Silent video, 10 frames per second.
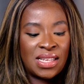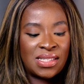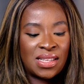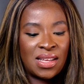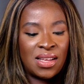
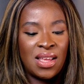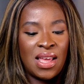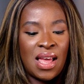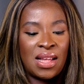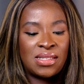is that
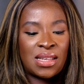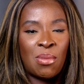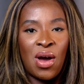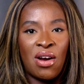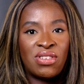
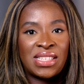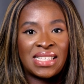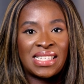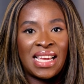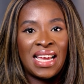Summer
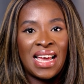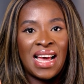Rasasi